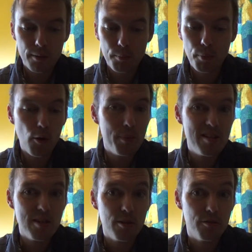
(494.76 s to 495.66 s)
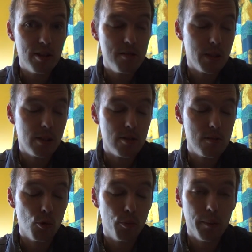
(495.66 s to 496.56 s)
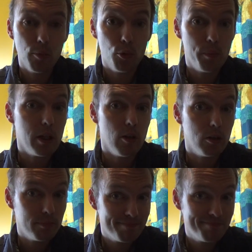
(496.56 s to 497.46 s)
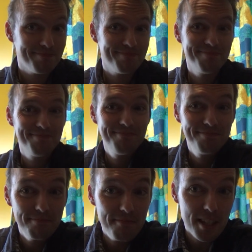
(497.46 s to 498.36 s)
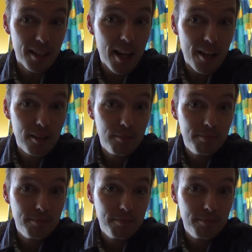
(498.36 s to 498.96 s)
By all means, tell your friends, because more people would be good. See you later.